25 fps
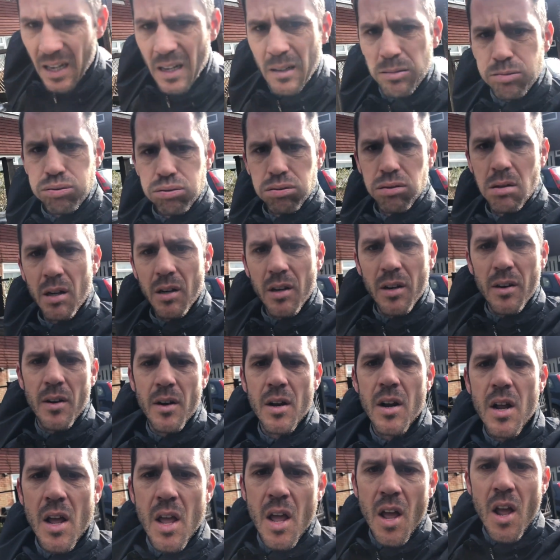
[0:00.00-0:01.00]
runs as
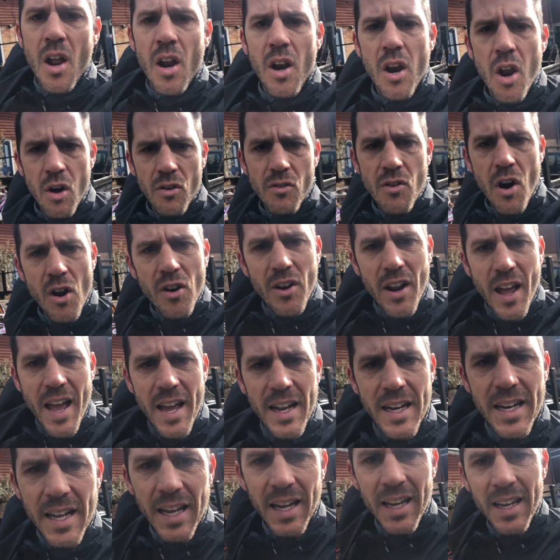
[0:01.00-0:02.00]
well. Long road
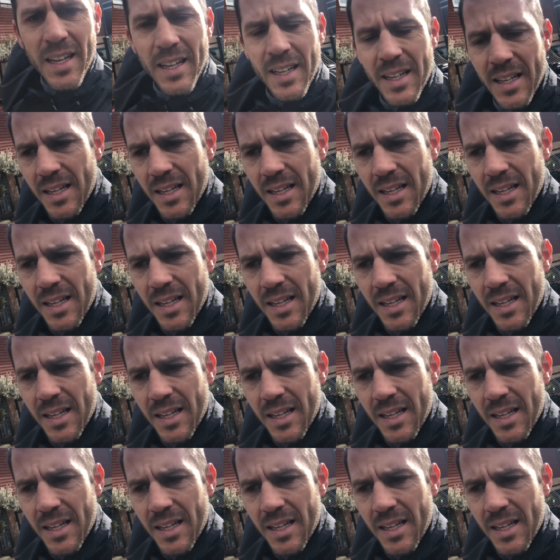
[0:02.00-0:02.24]
ahead. So